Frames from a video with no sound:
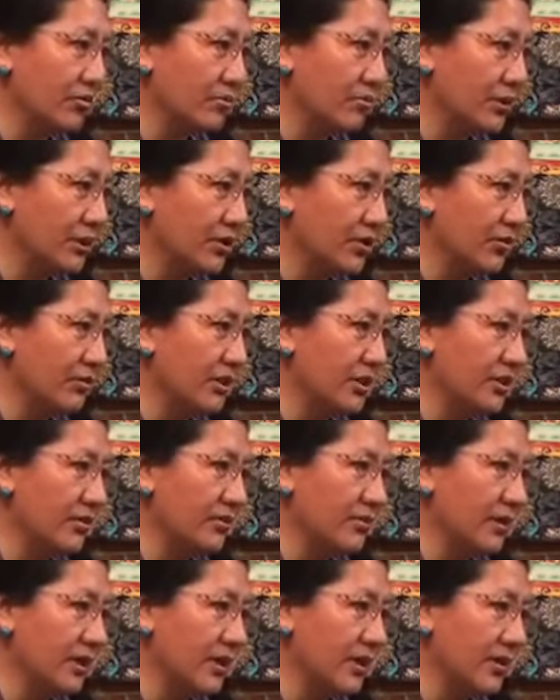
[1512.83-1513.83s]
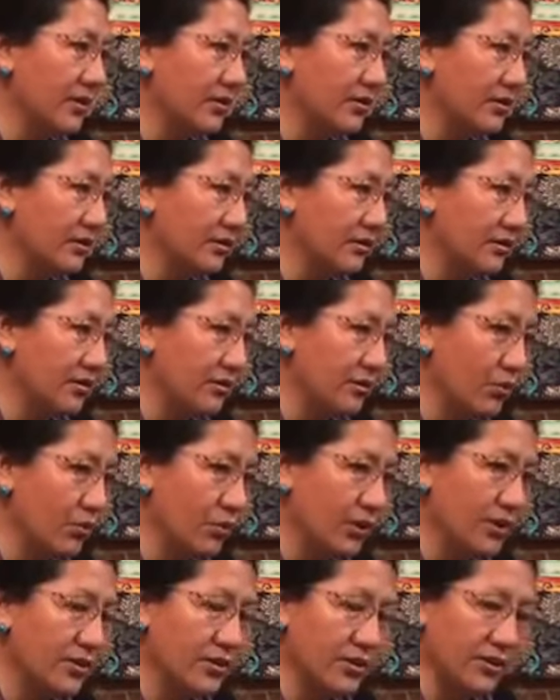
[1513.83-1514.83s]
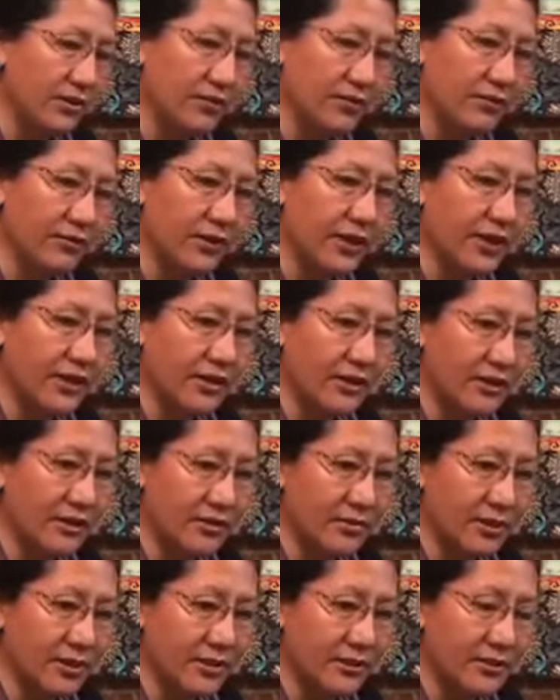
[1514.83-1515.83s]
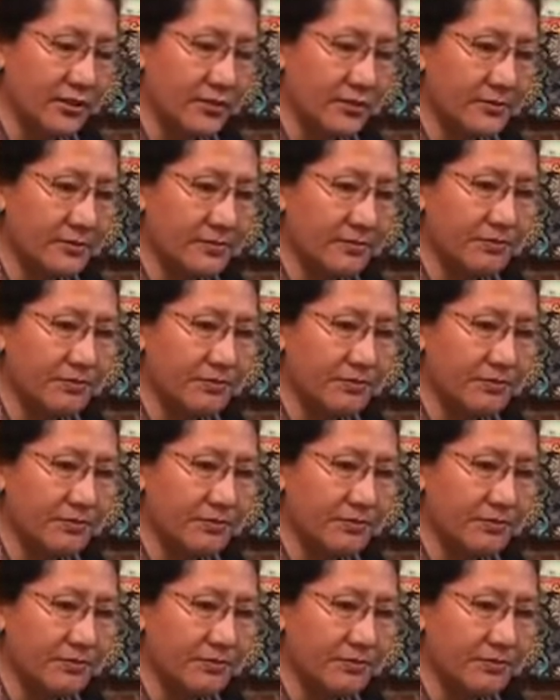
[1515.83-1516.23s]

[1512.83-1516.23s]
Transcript: predominated by the wind and the fire element.